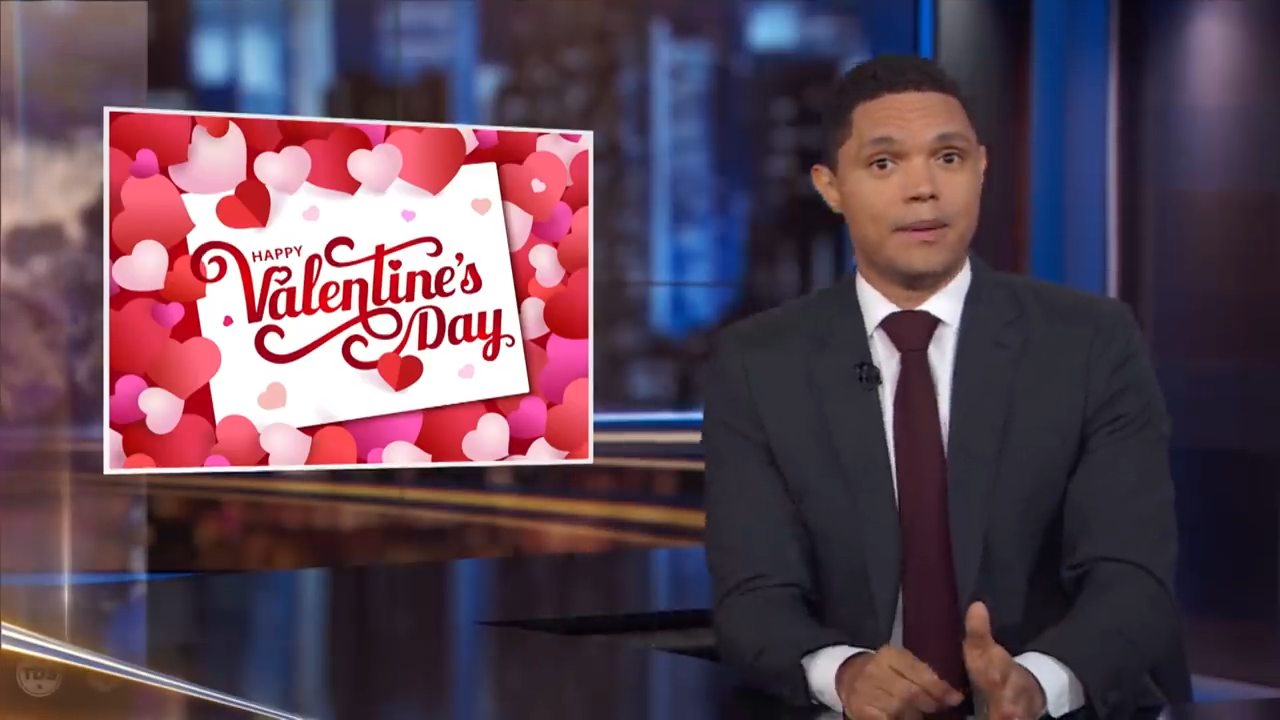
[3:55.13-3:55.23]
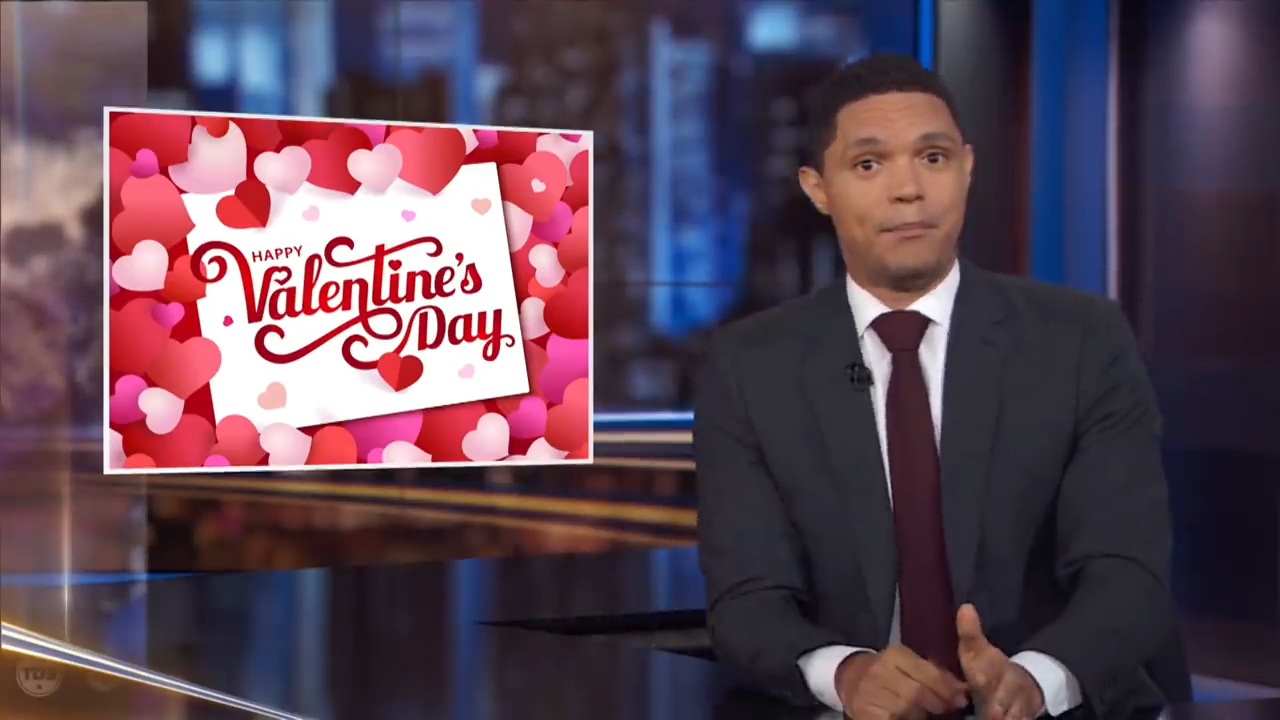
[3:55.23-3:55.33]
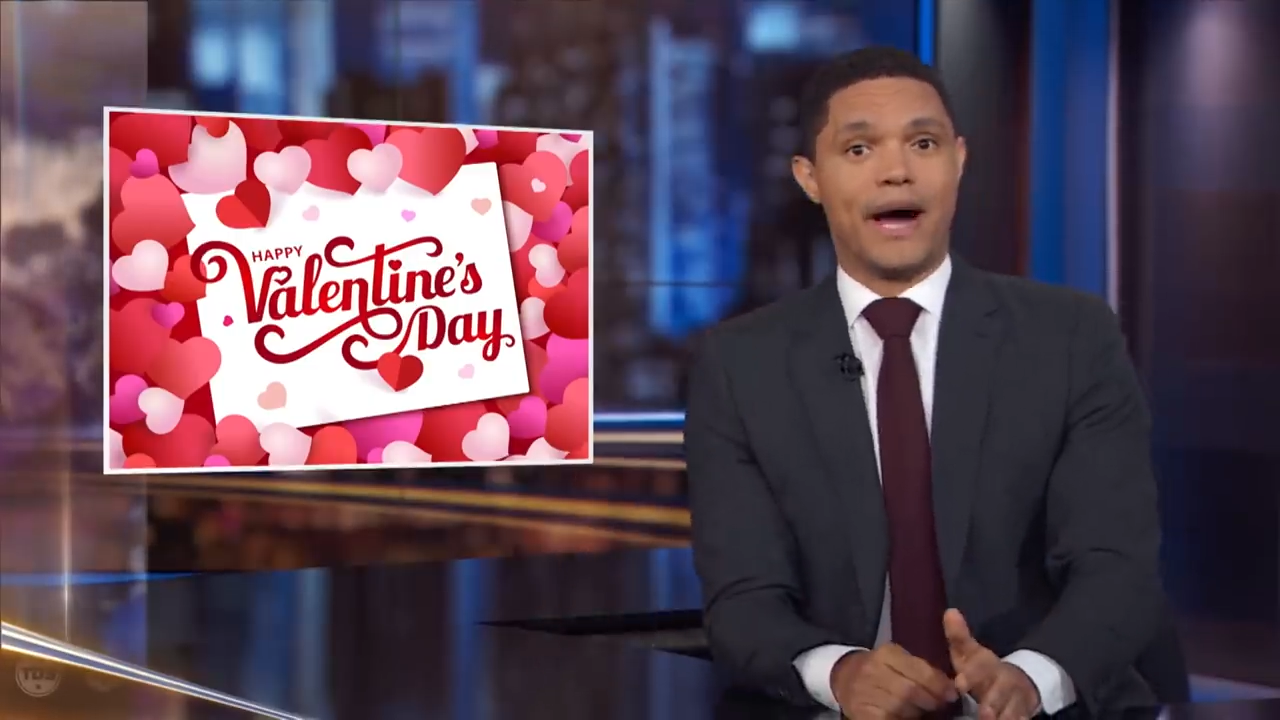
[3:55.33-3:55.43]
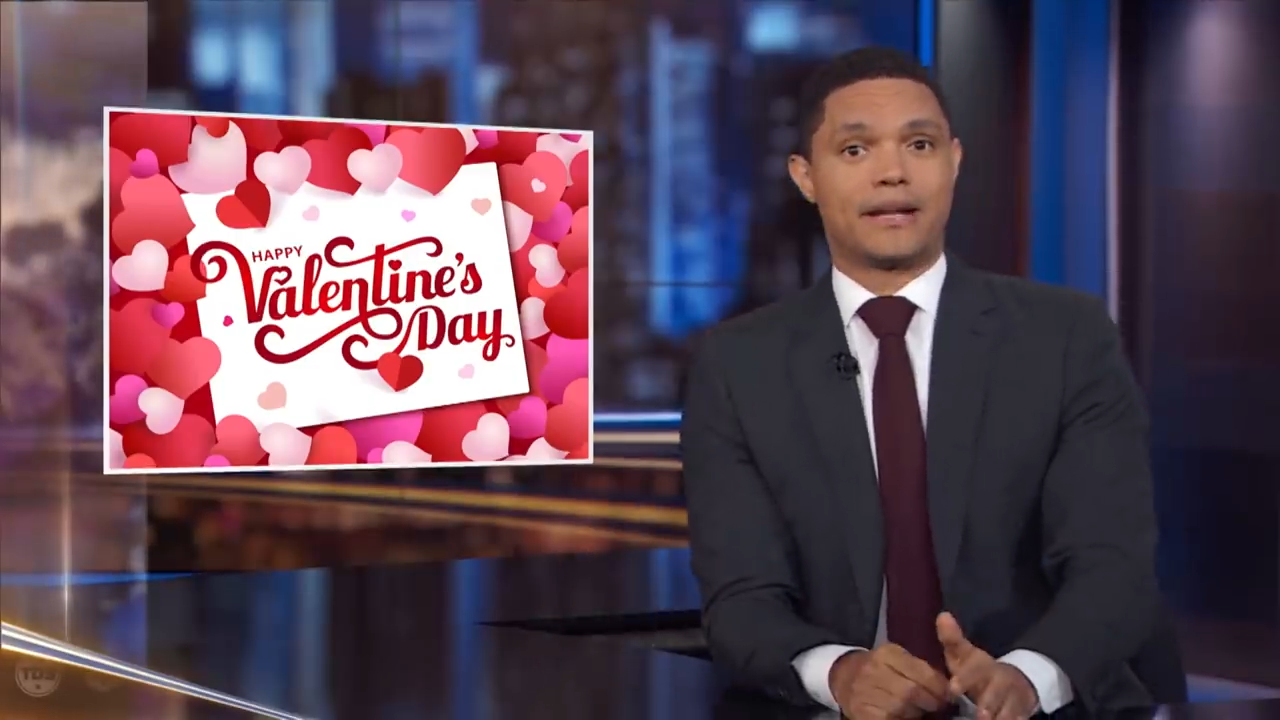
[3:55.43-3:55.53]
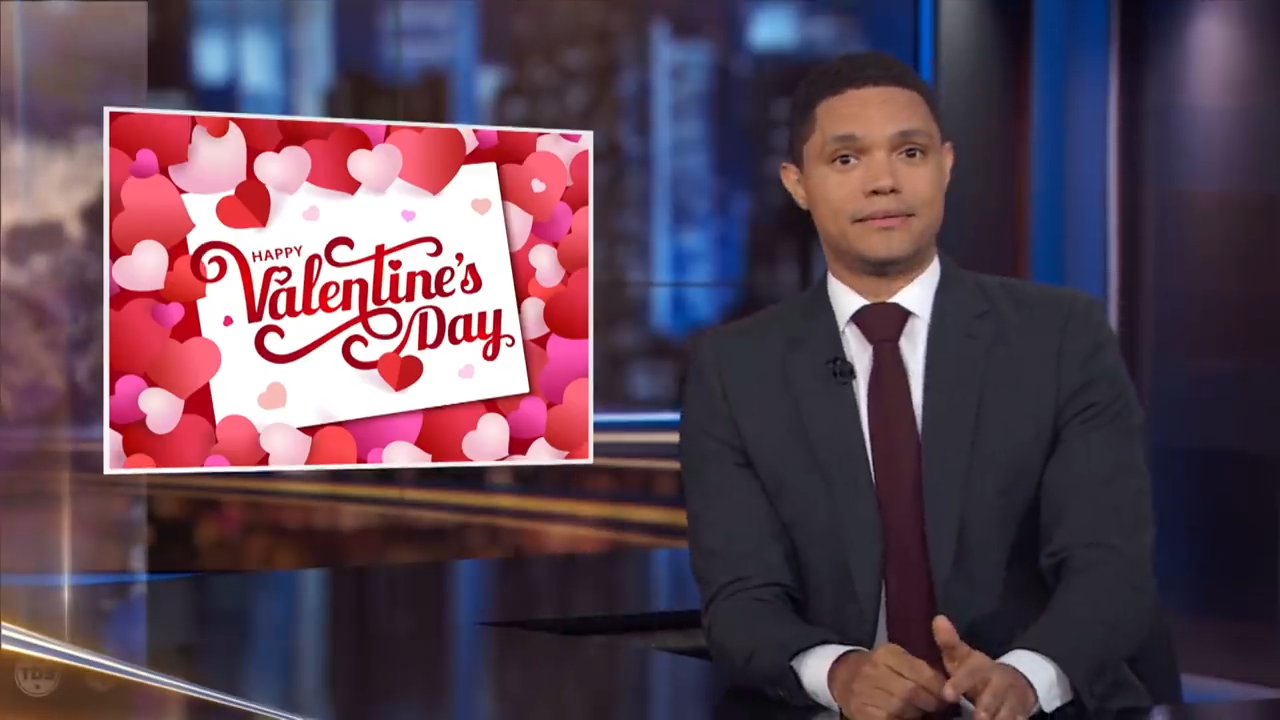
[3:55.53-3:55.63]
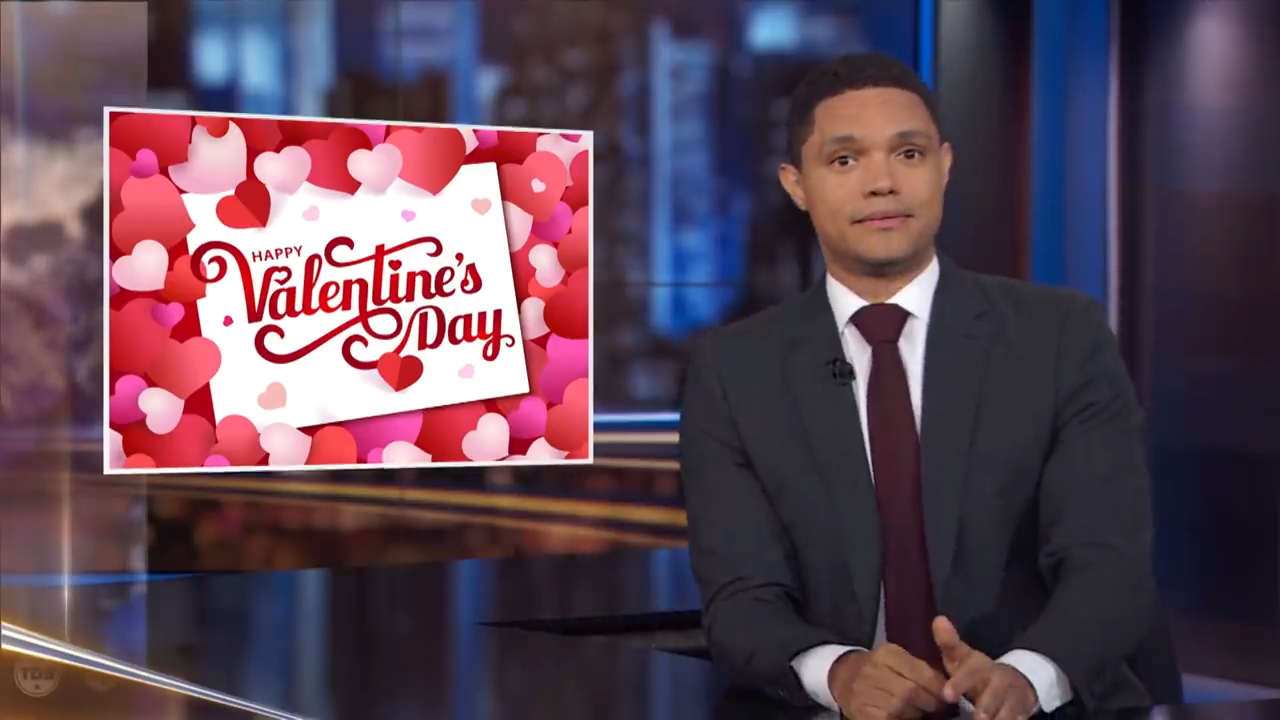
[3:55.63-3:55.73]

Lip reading: But